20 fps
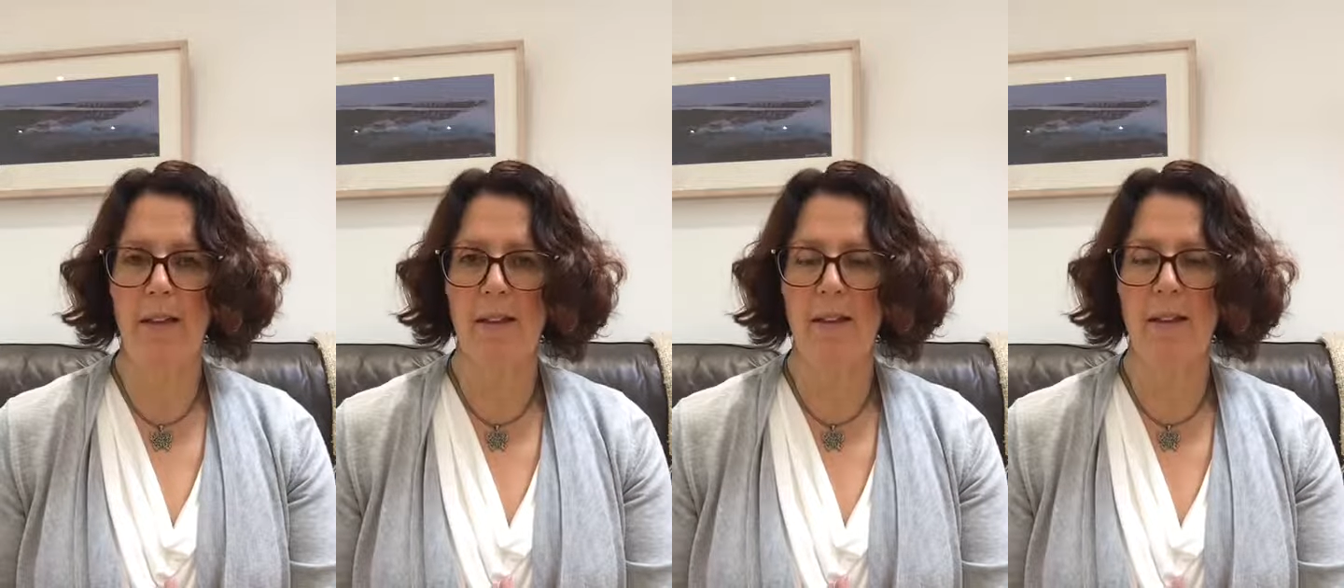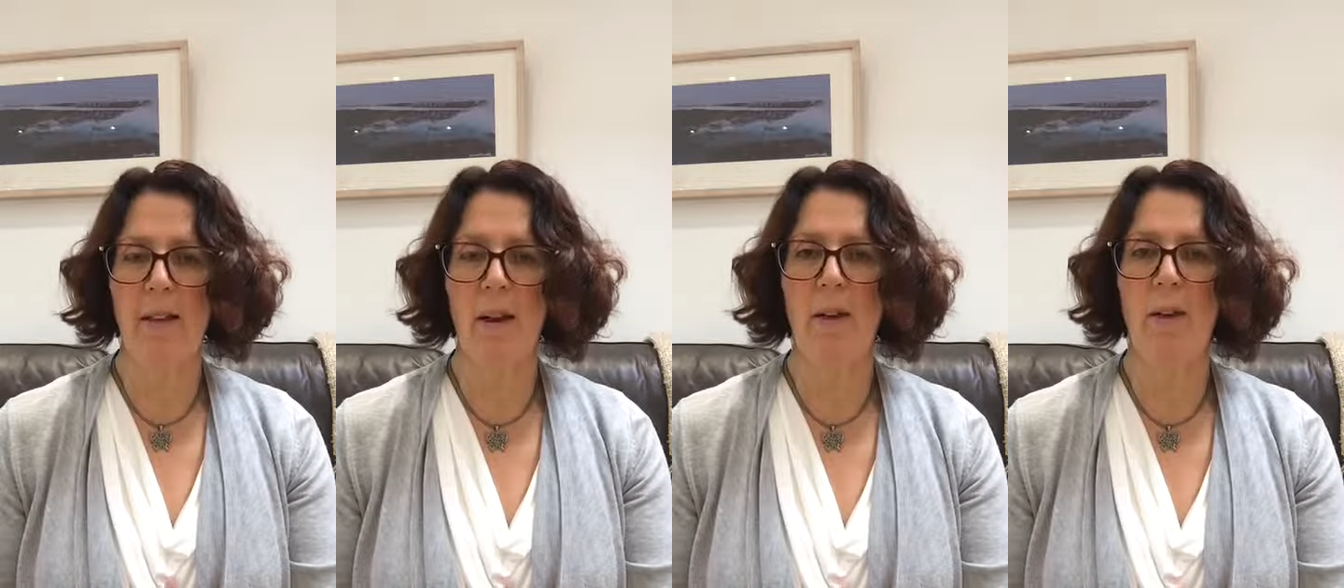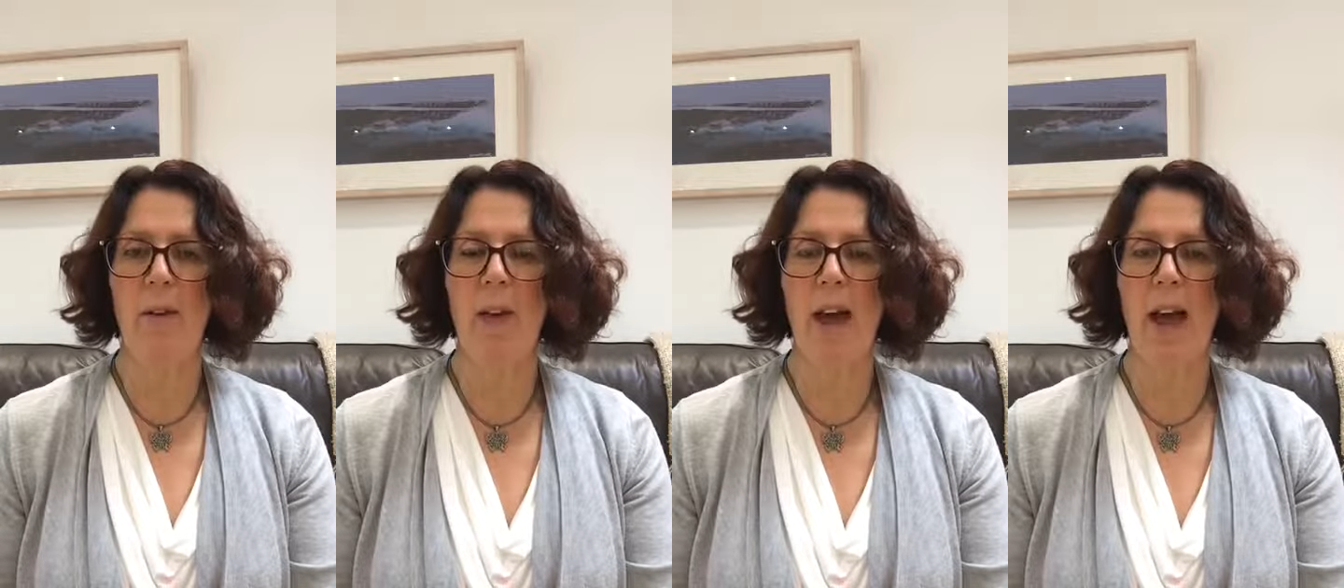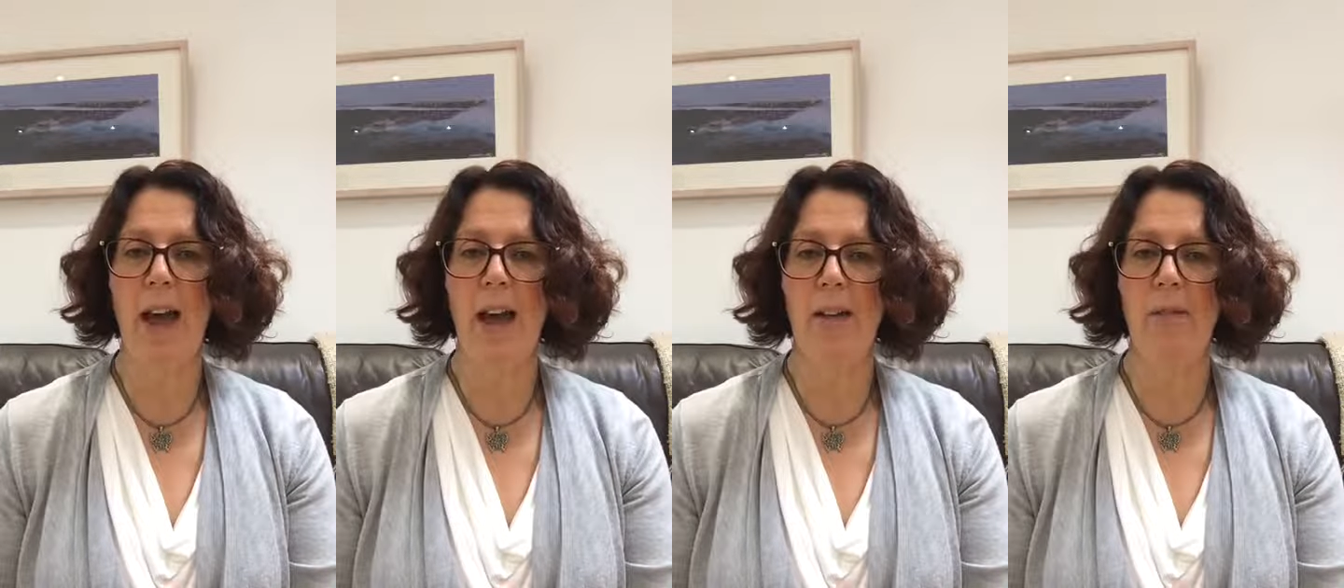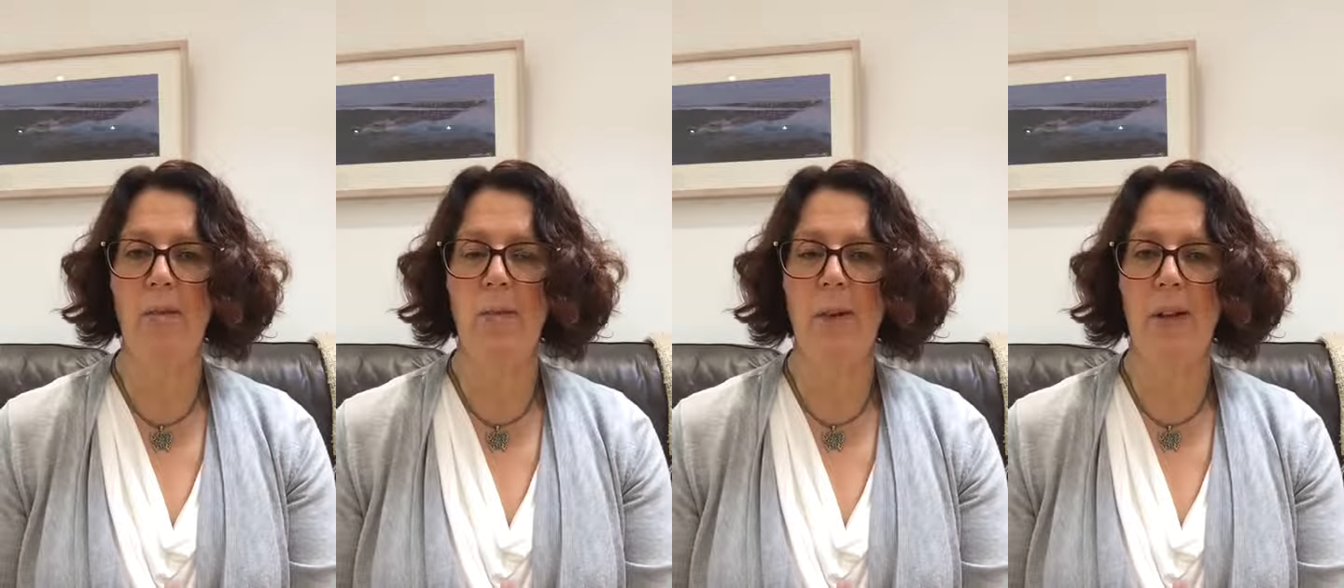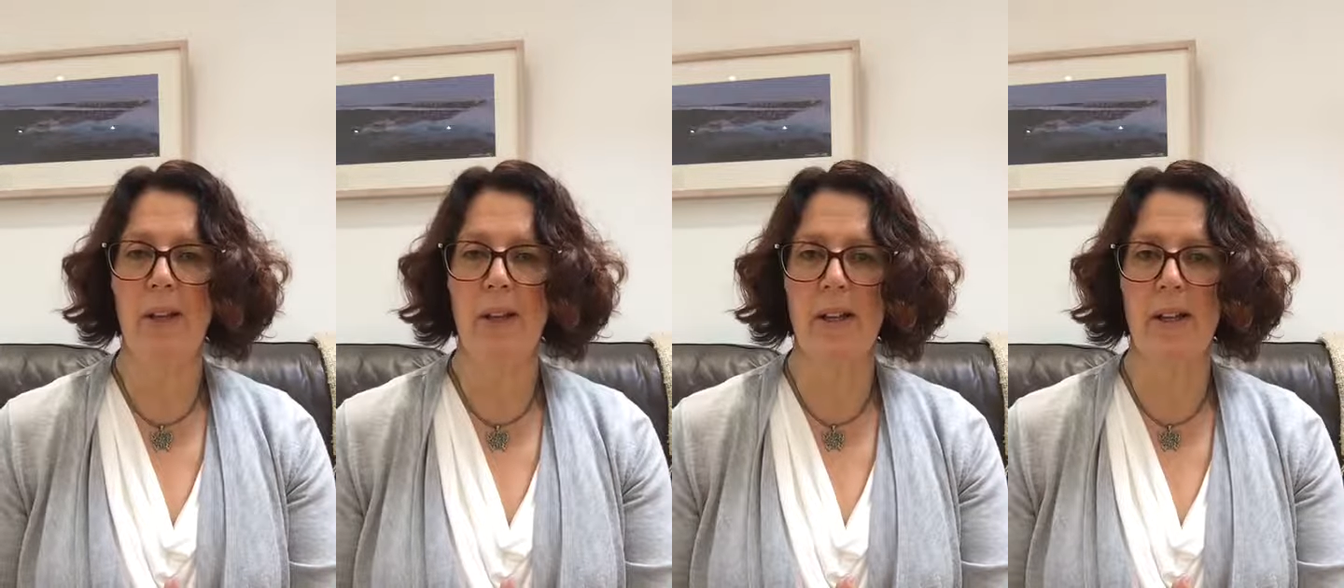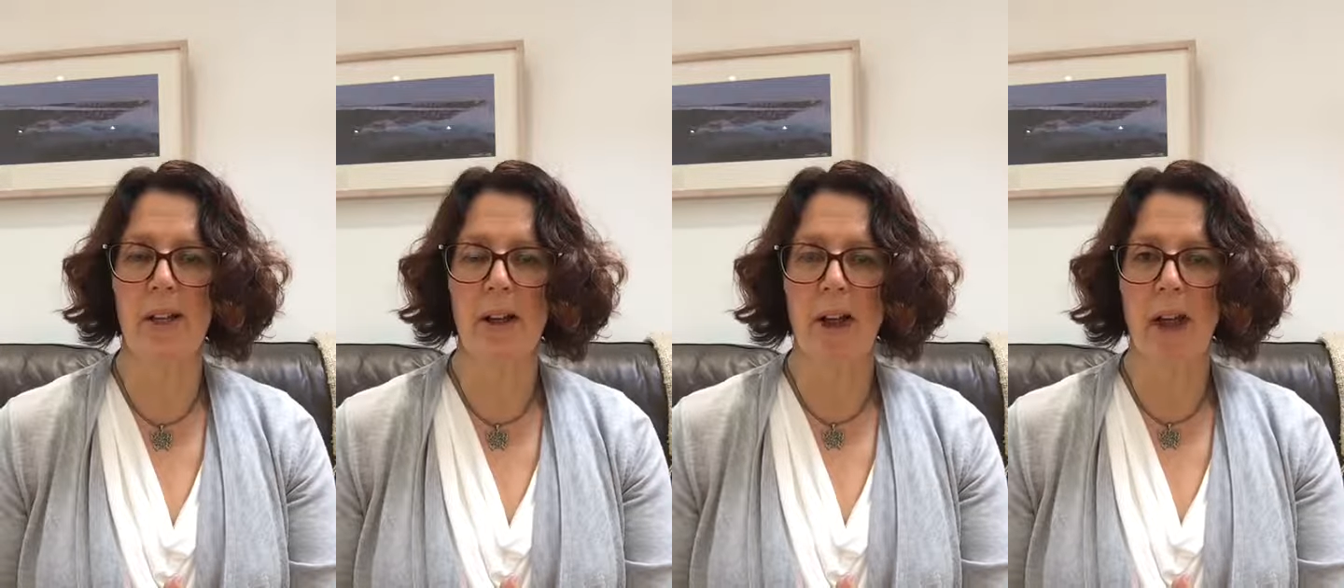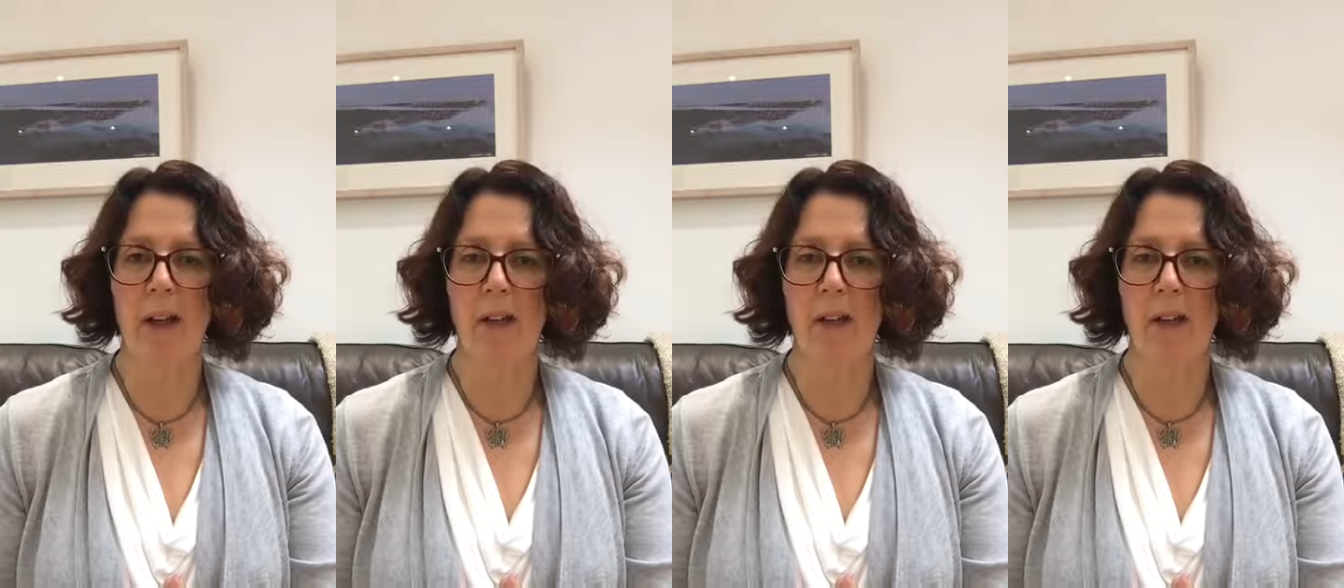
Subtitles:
And so the